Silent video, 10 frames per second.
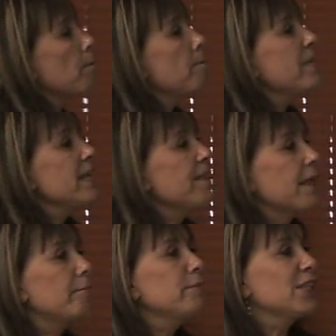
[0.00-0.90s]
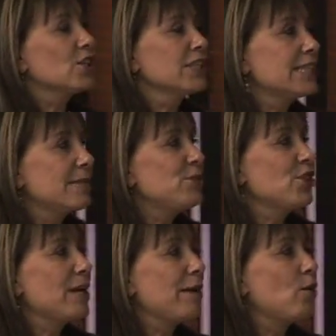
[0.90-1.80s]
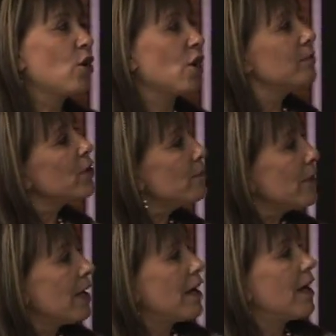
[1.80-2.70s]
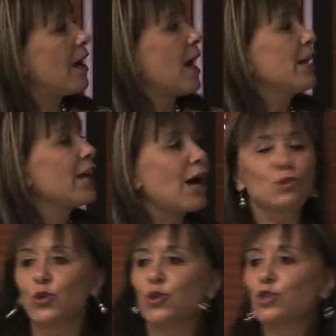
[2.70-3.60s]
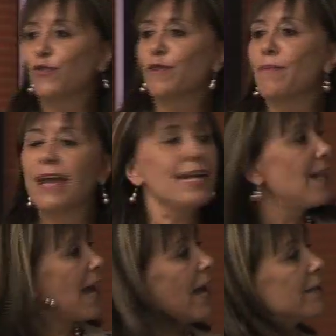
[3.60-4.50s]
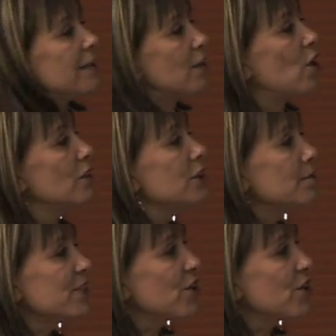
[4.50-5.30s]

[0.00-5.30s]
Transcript: Myth and misconception about condom and how to use female and condoms